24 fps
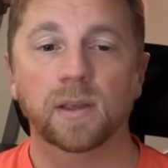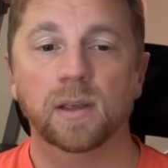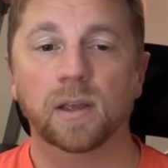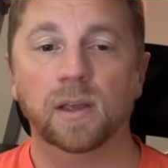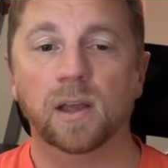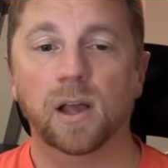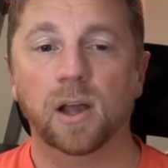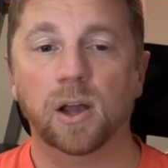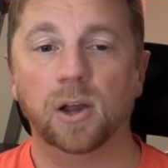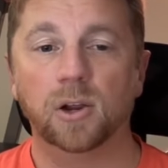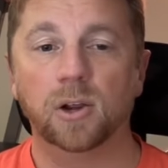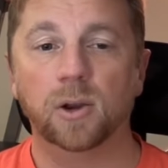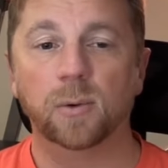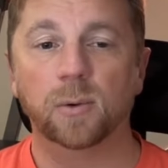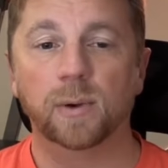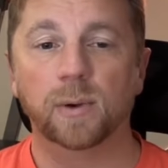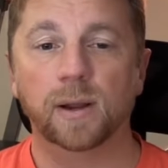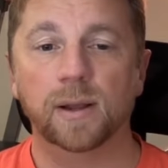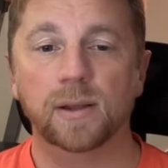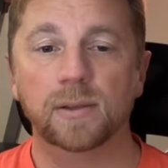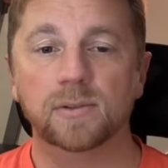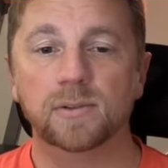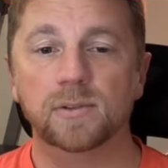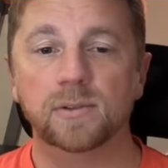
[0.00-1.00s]

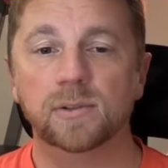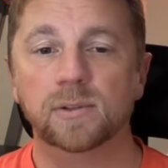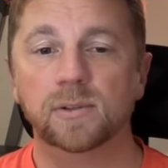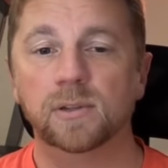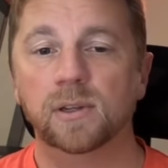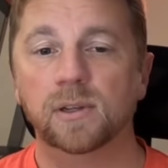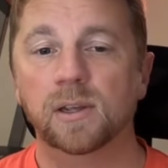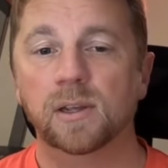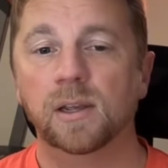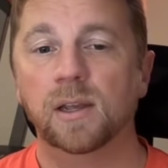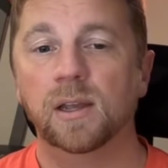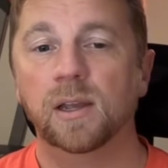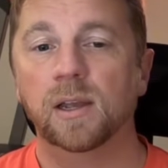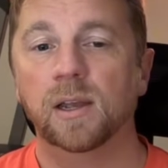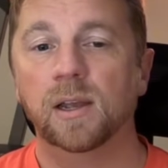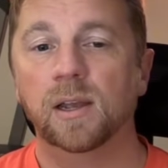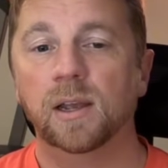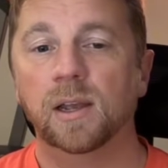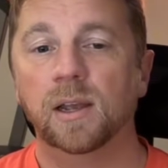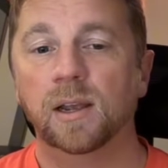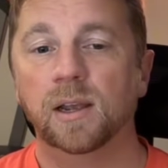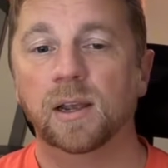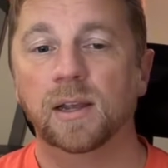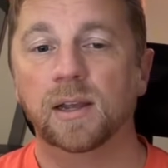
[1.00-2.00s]
Alcaraz,
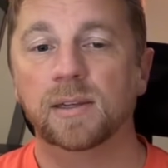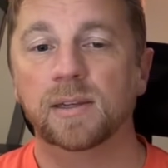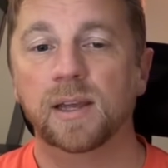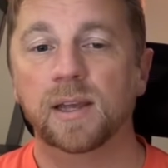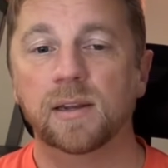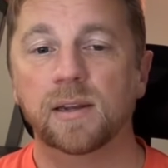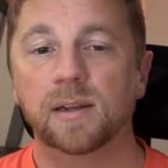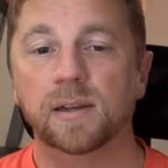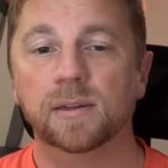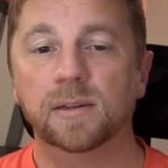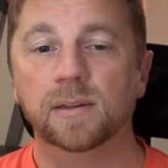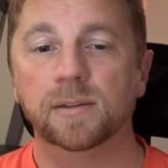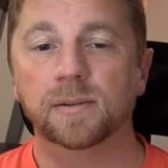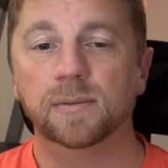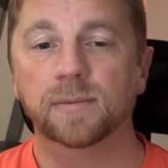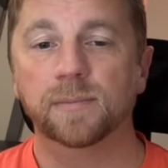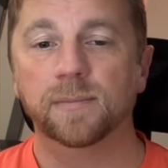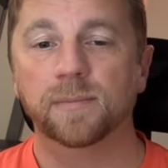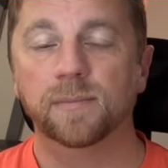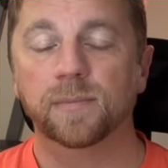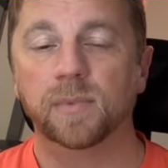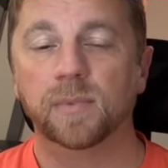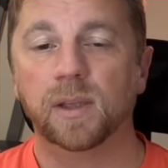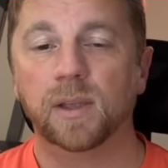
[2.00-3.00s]
Catena,
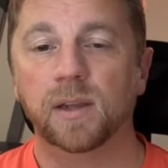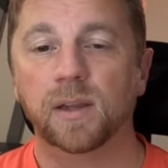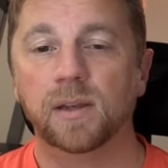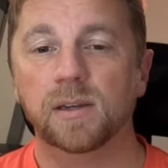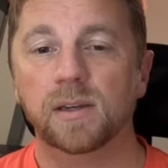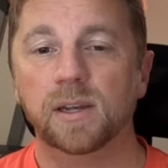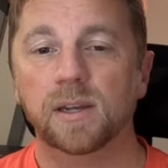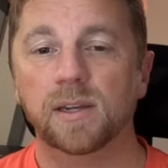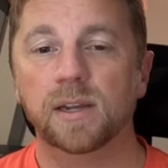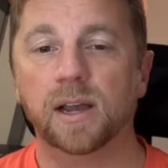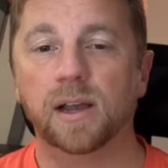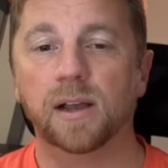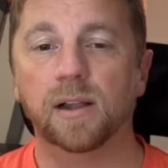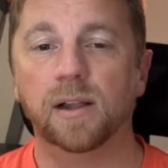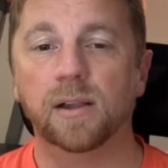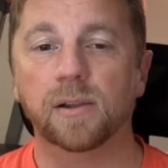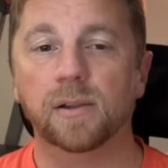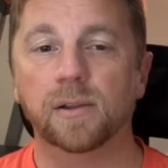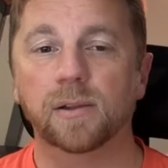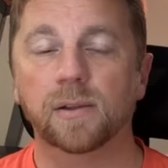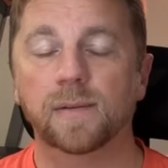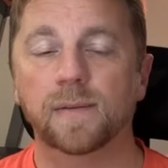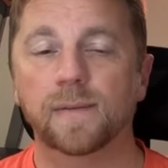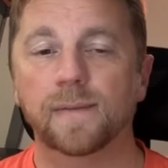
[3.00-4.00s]
and Nadal.
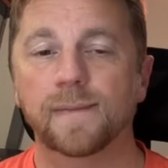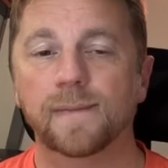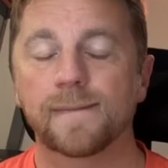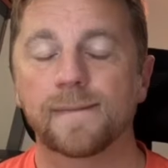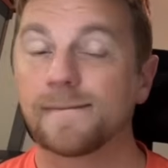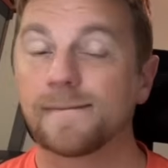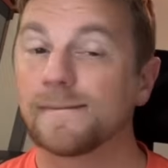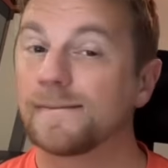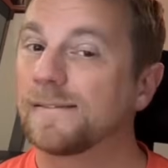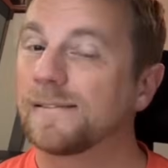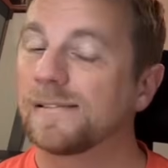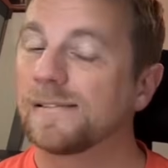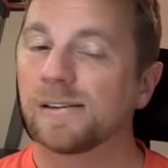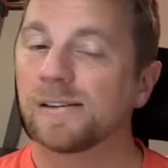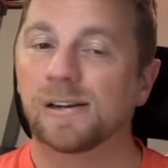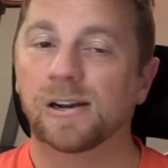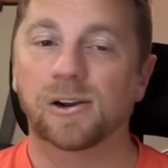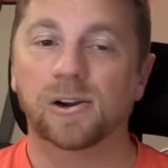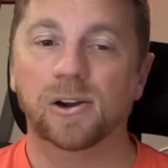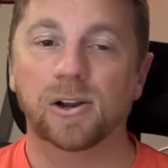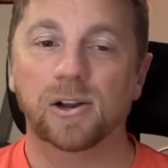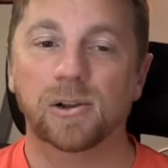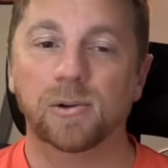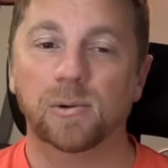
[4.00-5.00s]

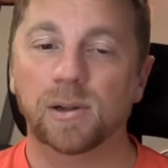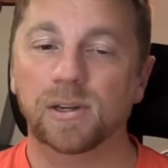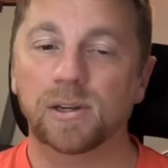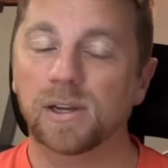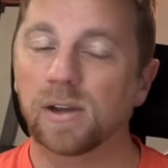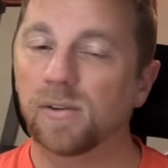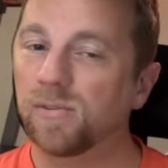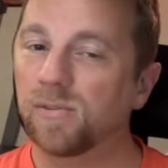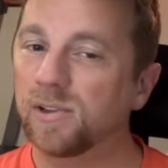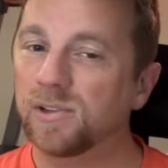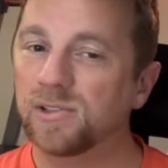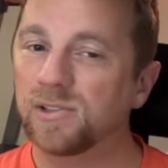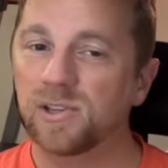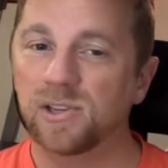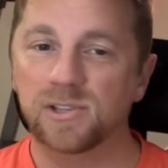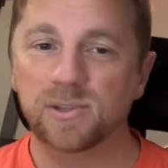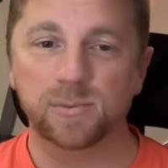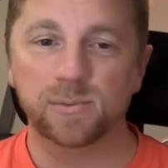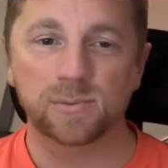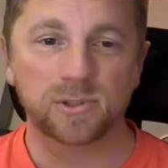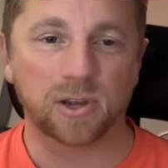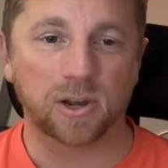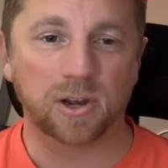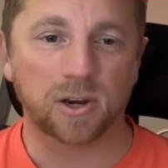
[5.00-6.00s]
Alright, well, I definitely see some
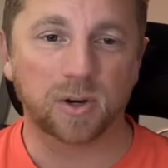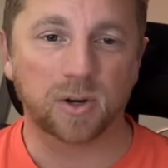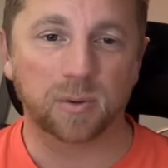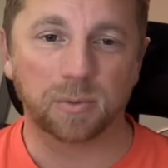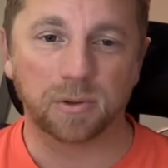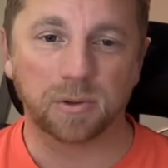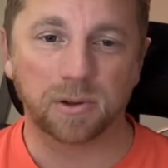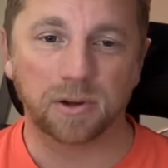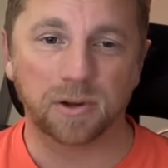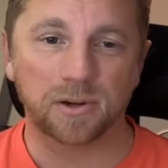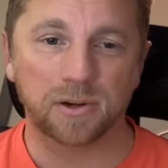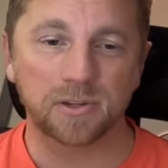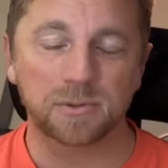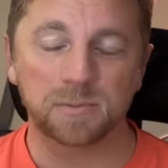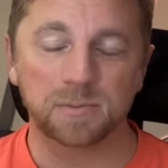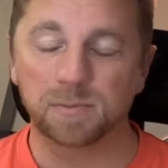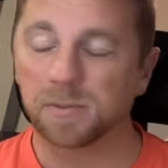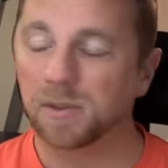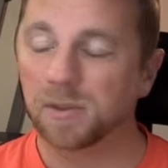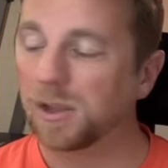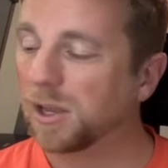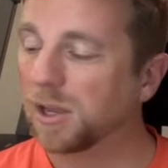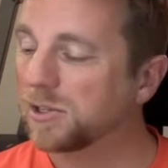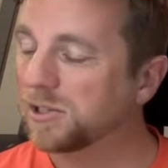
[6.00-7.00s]
soccer players.
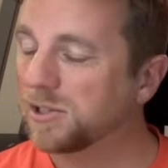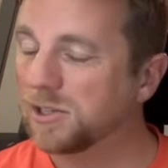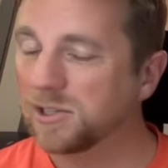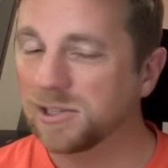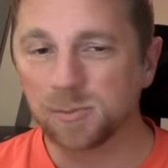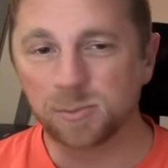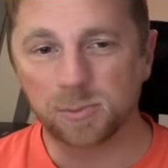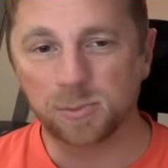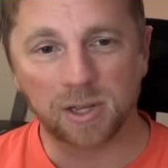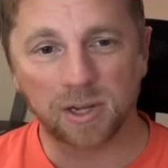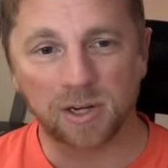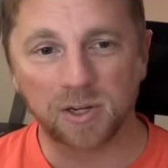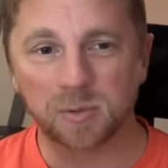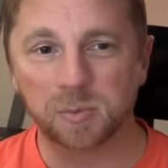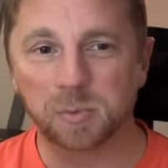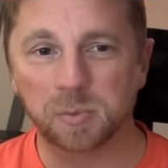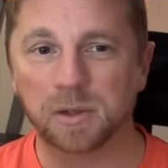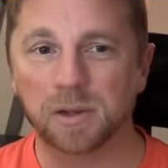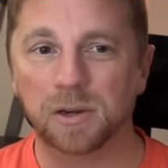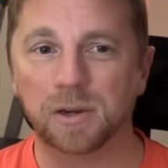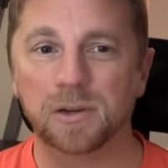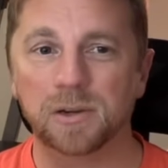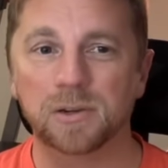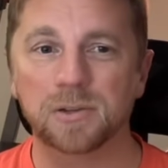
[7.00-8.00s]
I see some tennis
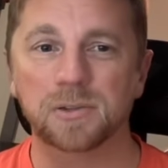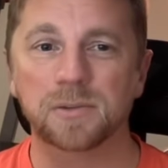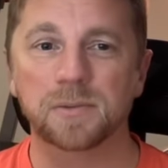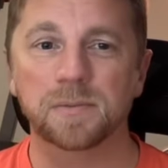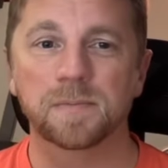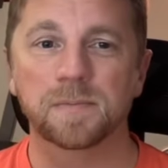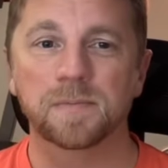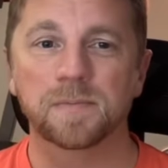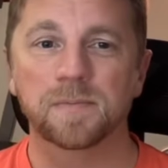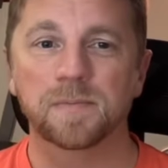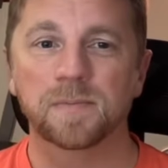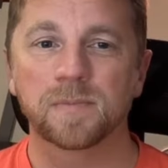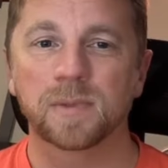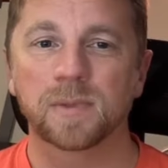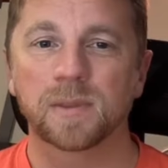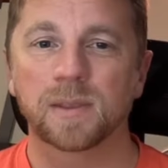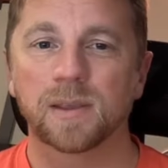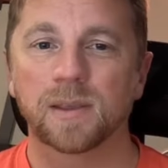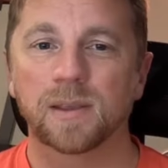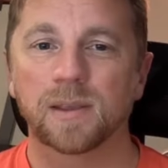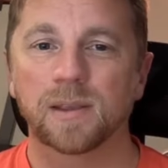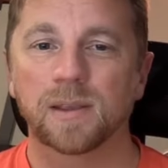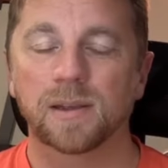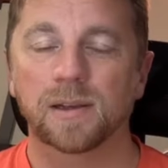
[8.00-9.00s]
players,
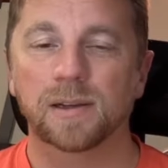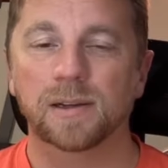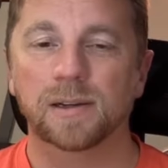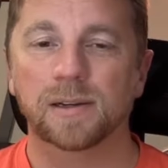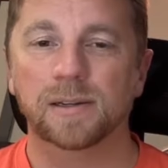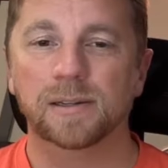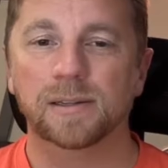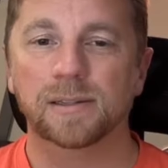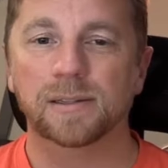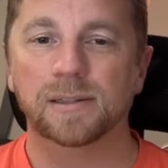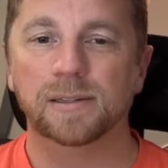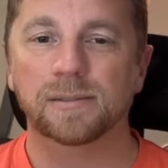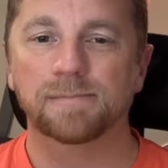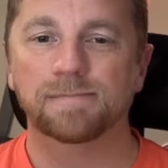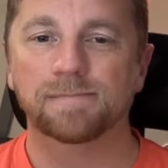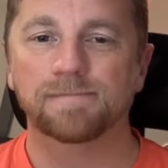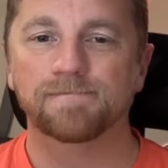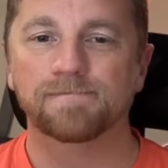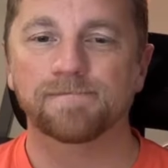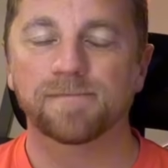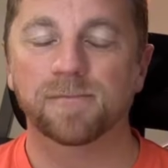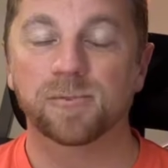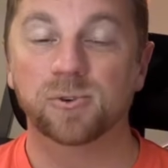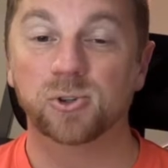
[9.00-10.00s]

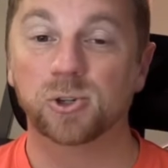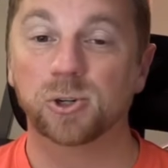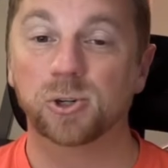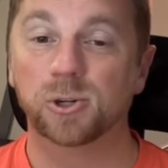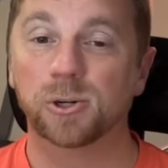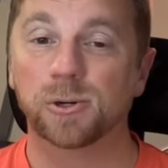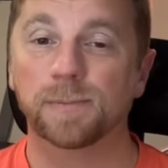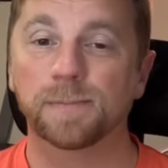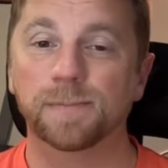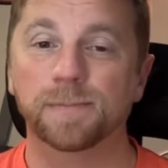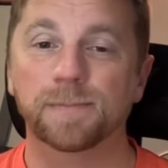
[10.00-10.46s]
for sure.